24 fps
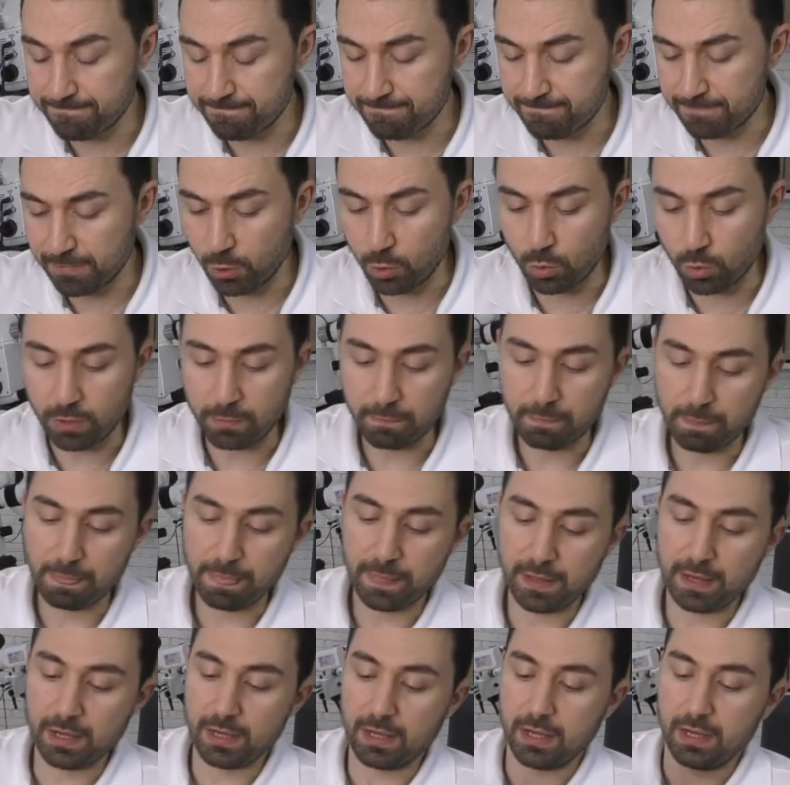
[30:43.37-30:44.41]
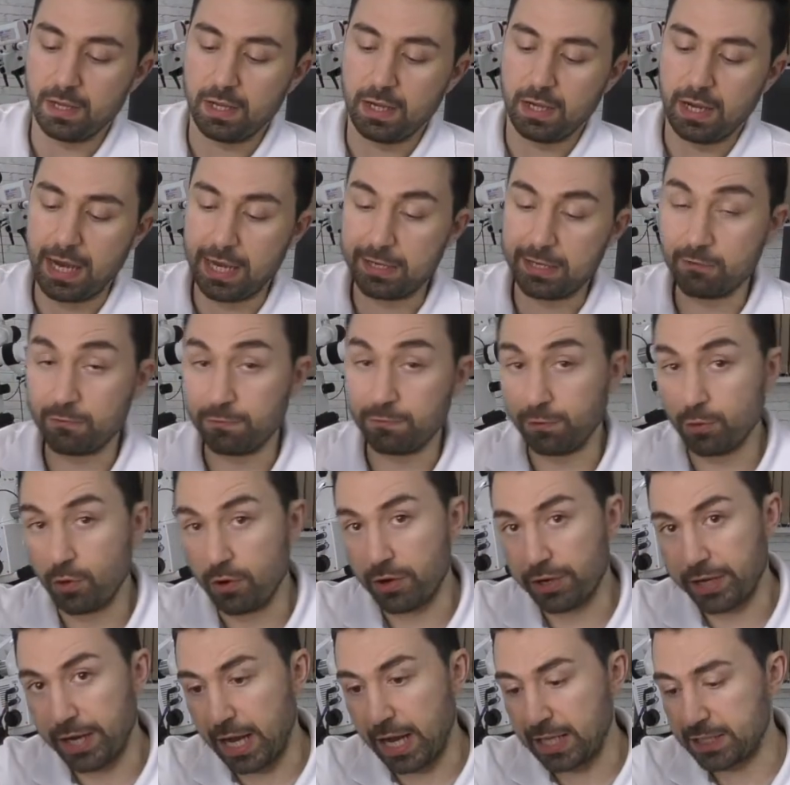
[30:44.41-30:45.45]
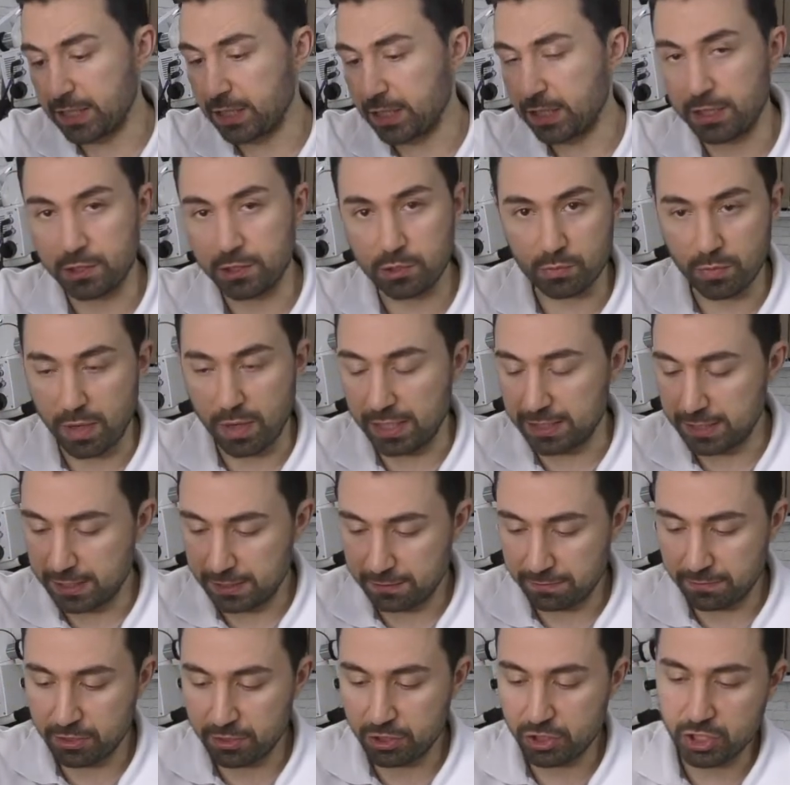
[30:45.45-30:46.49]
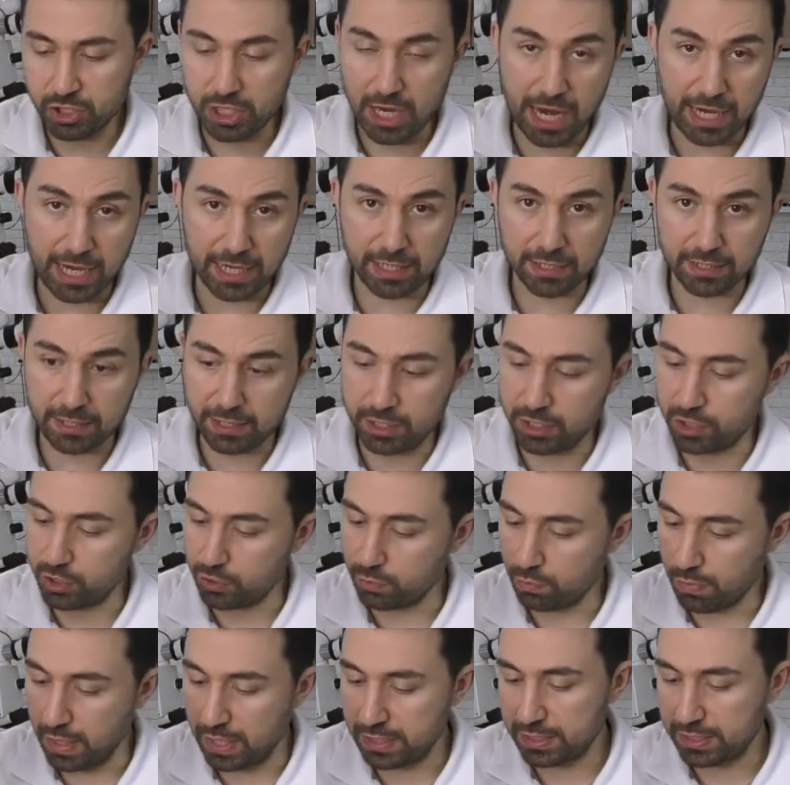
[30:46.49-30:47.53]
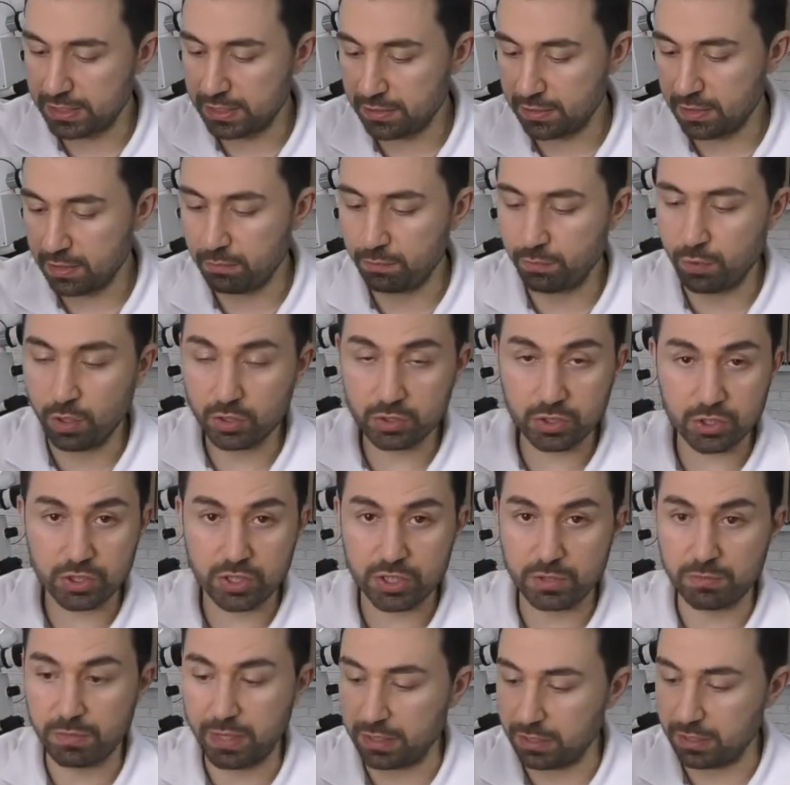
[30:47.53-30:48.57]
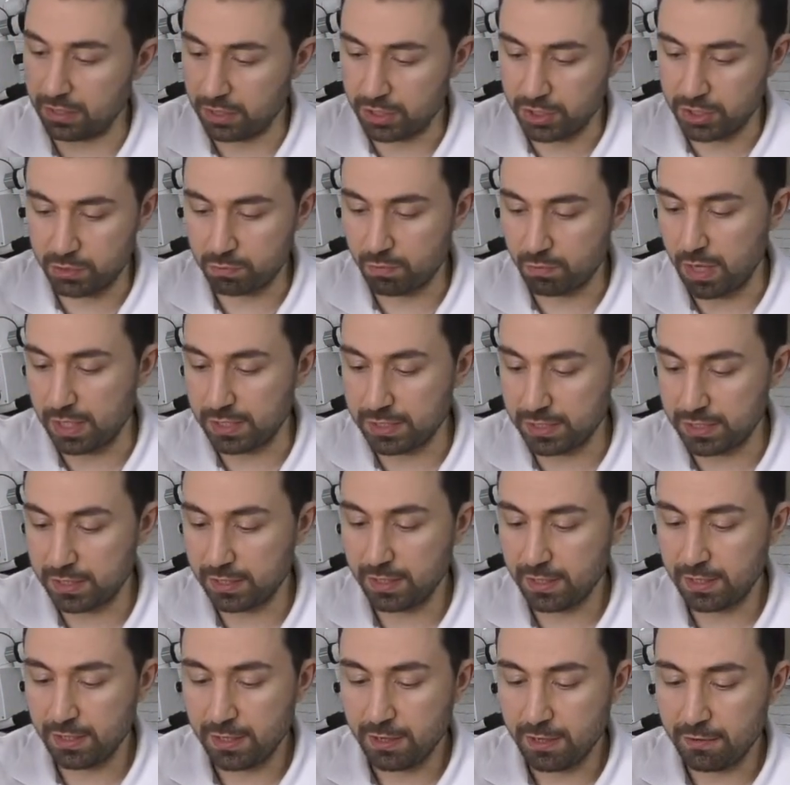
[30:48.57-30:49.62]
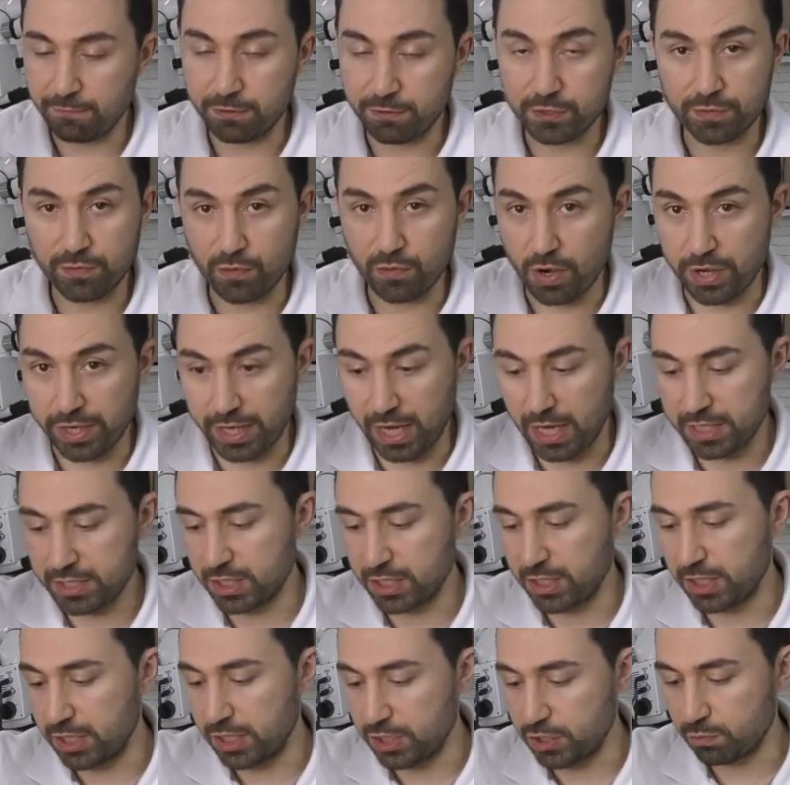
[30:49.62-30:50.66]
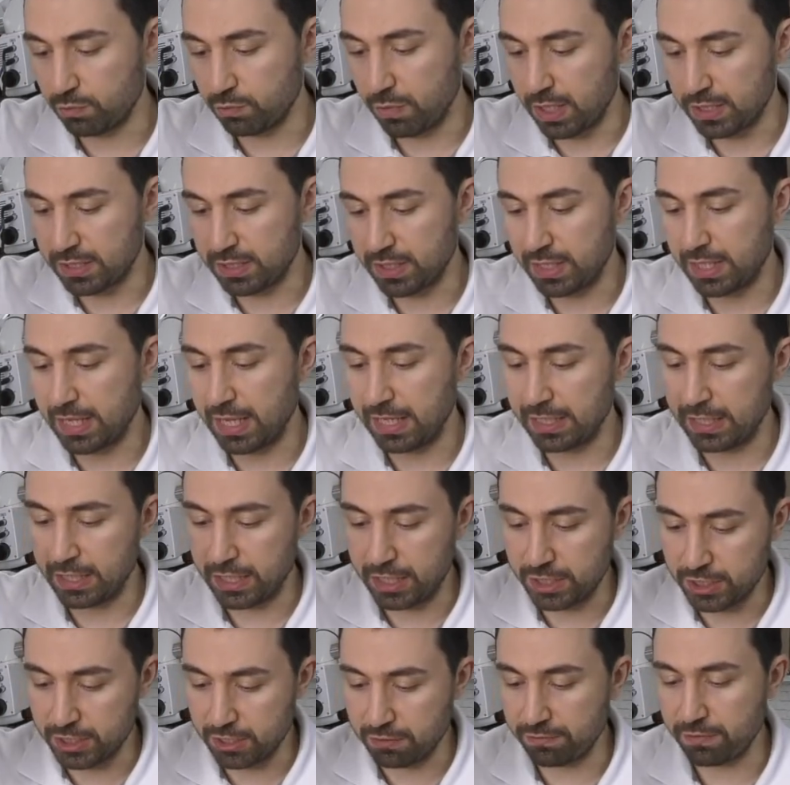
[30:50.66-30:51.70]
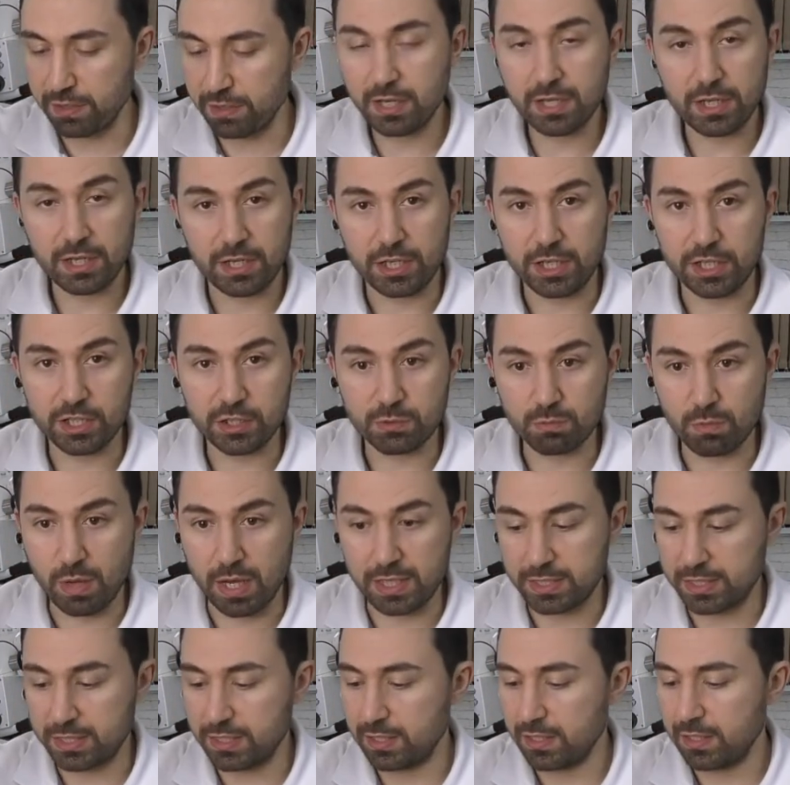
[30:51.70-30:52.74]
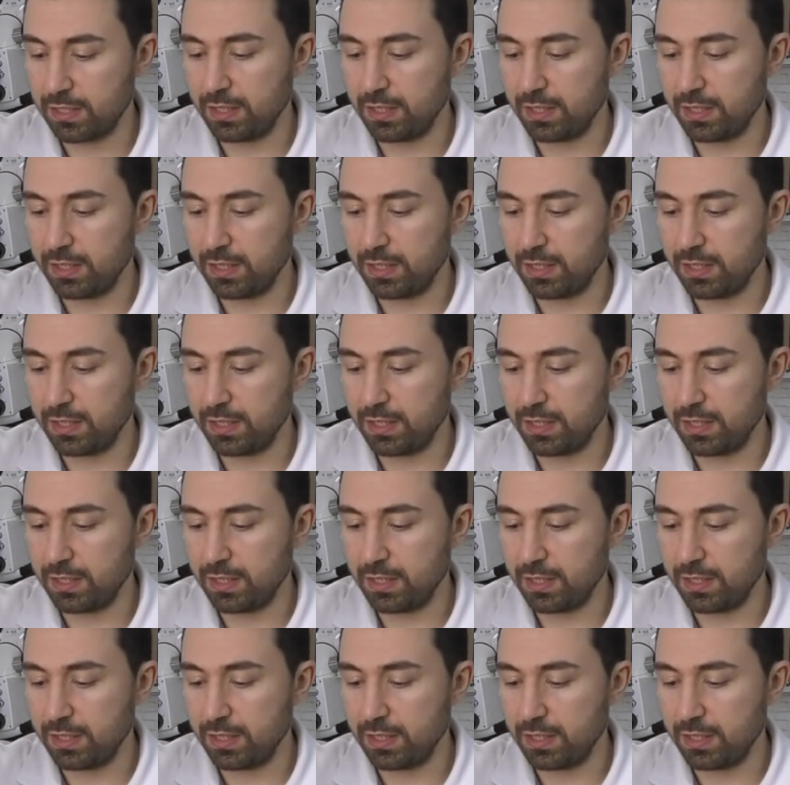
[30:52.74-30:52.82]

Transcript: Look, hydrofluoric acid is must, silane is must, composite cement is must, phosphoric acid is must, adhesive is must.